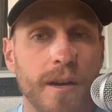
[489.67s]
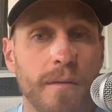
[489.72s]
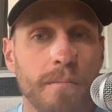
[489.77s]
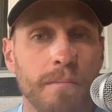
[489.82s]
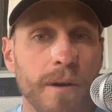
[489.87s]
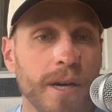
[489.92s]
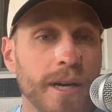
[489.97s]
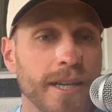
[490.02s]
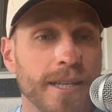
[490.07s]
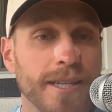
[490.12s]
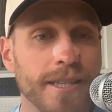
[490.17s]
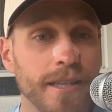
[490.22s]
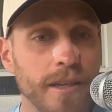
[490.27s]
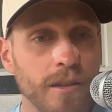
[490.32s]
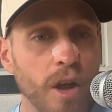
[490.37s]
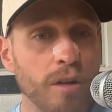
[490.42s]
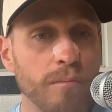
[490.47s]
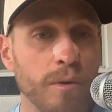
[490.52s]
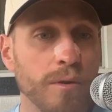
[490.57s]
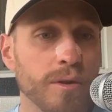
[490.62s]
but it's still
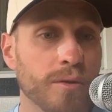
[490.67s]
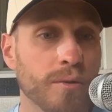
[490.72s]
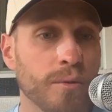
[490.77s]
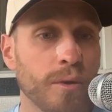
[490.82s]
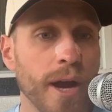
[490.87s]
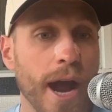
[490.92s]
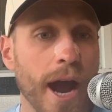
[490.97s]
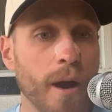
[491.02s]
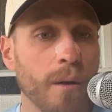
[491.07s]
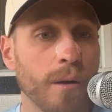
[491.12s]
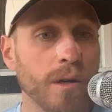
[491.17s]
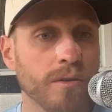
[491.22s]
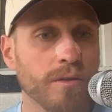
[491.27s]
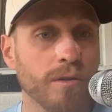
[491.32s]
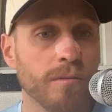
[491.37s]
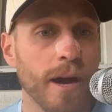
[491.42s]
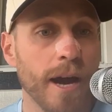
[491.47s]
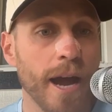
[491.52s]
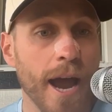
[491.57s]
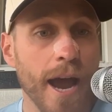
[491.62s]
almost 3 hours
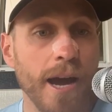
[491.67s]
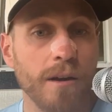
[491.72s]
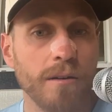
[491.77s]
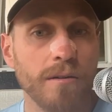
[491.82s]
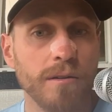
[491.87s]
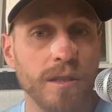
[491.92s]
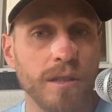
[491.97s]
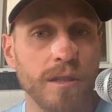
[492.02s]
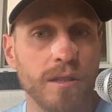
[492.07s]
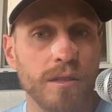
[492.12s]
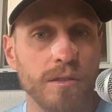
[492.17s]
from my house.